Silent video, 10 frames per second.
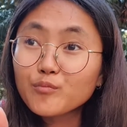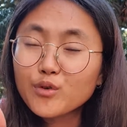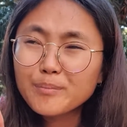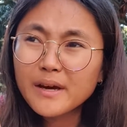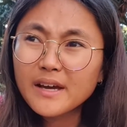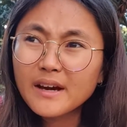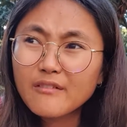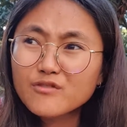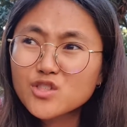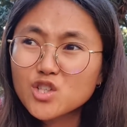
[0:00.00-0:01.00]
we may
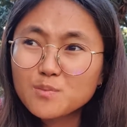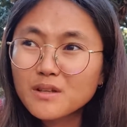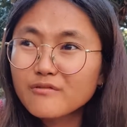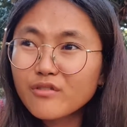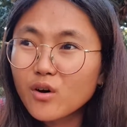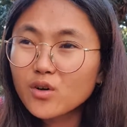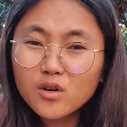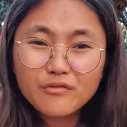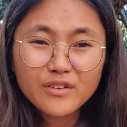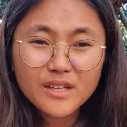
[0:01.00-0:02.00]
have just been for
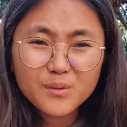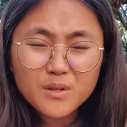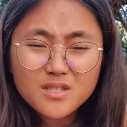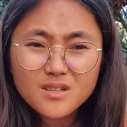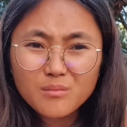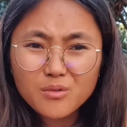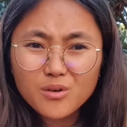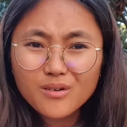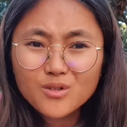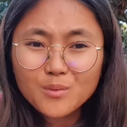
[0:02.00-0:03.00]
coffee with some
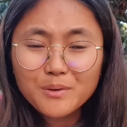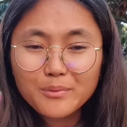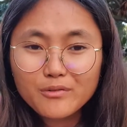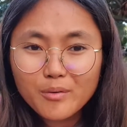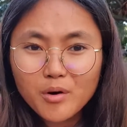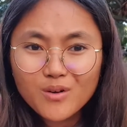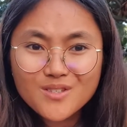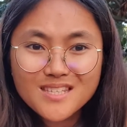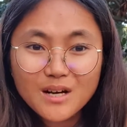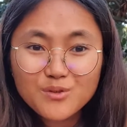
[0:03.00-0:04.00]
other people from our
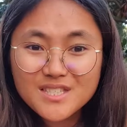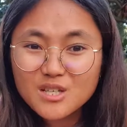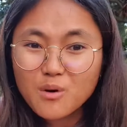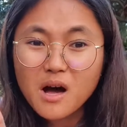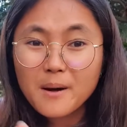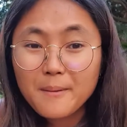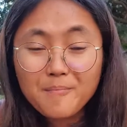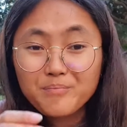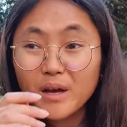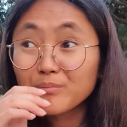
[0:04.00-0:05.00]
hostel with Kira.
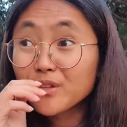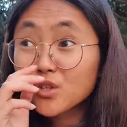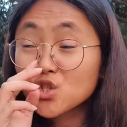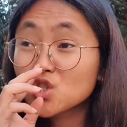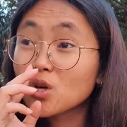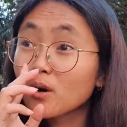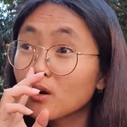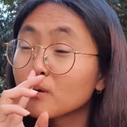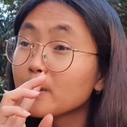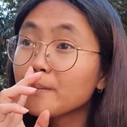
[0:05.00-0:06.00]
I'm not
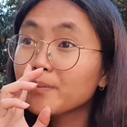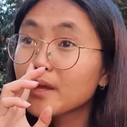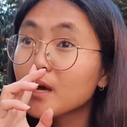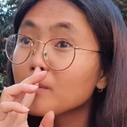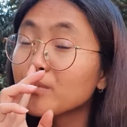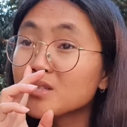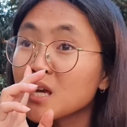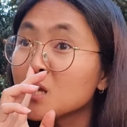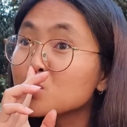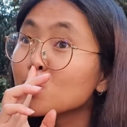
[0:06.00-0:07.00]
sure. But
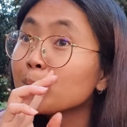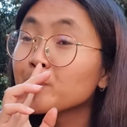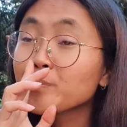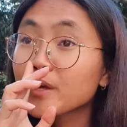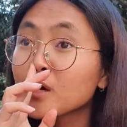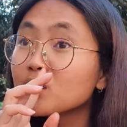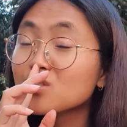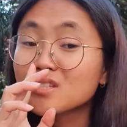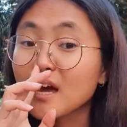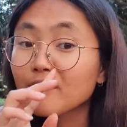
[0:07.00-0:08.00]
so
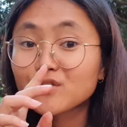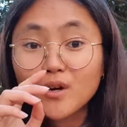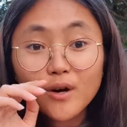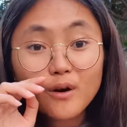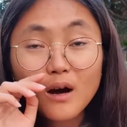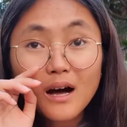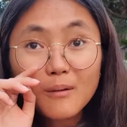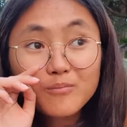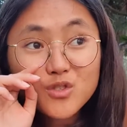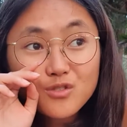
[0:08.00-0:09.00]
the day after,
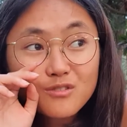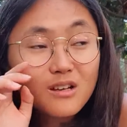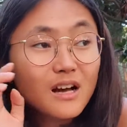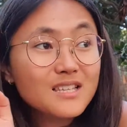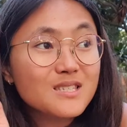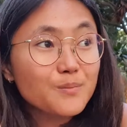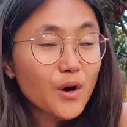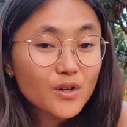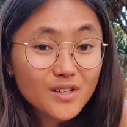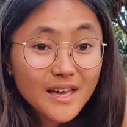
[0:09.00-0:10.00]
I see
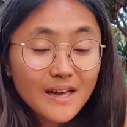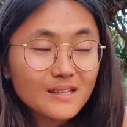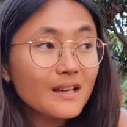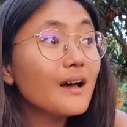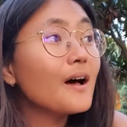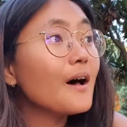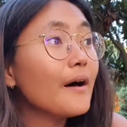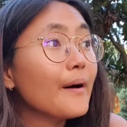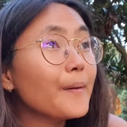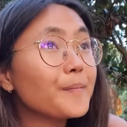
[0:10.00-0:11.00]
Burke again,
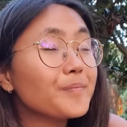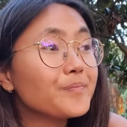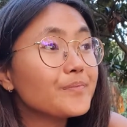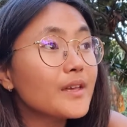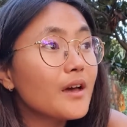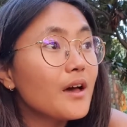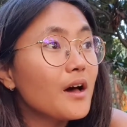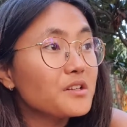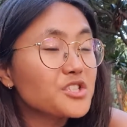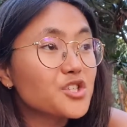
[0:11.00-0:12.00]

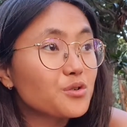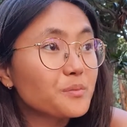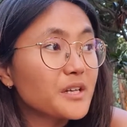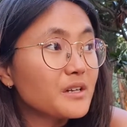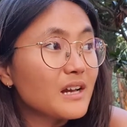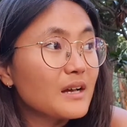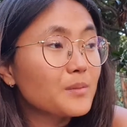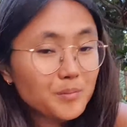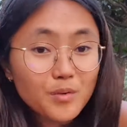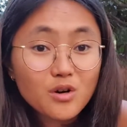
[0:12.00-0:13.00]
and show me like
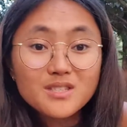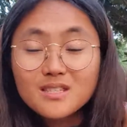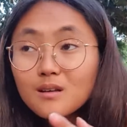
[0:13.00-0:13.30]
more